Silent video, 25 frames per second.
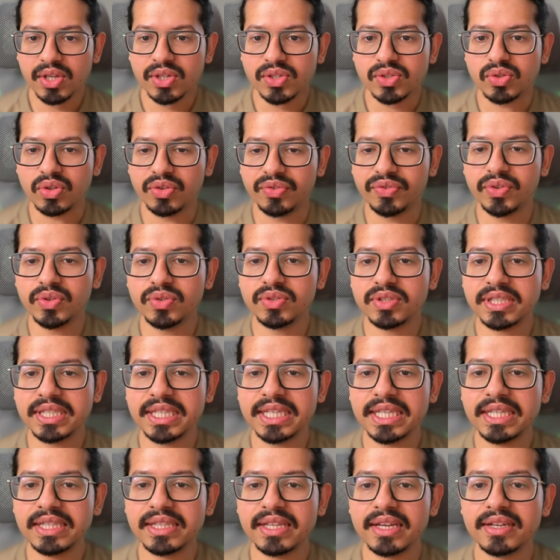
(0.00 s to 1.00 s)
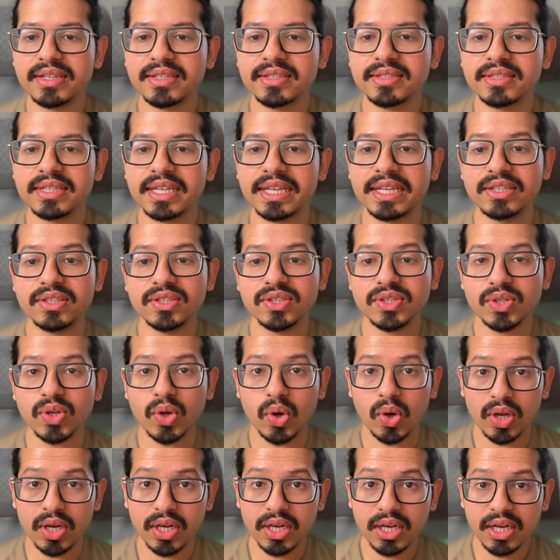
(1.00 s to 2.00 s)
So if you see, there is
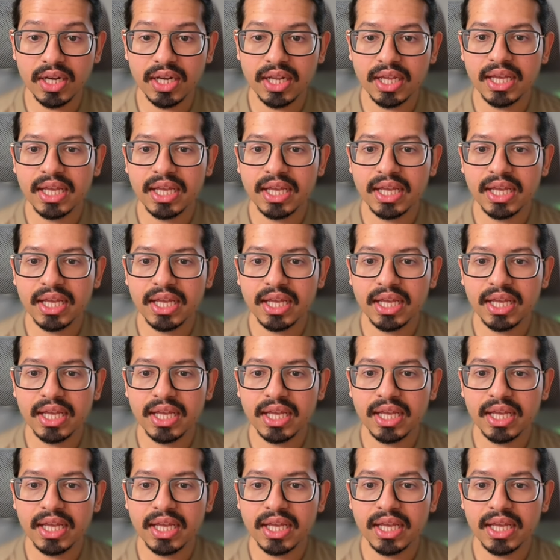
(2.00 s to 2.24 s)
install,